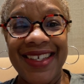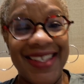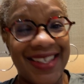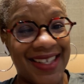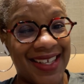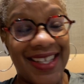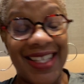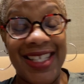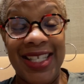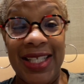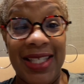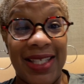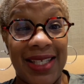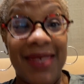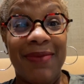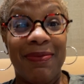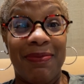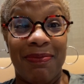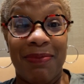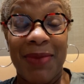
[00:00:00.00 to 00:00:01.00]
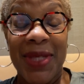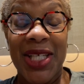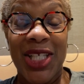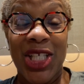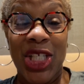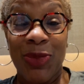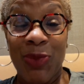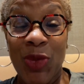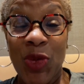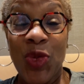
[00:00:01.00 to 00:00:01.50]
it's been a
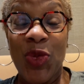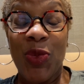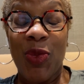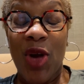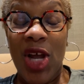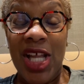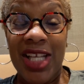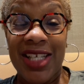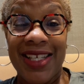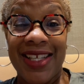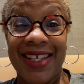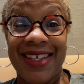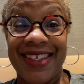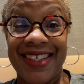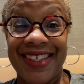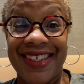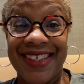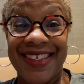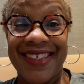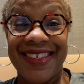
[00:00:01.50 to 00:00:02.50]
smooth process.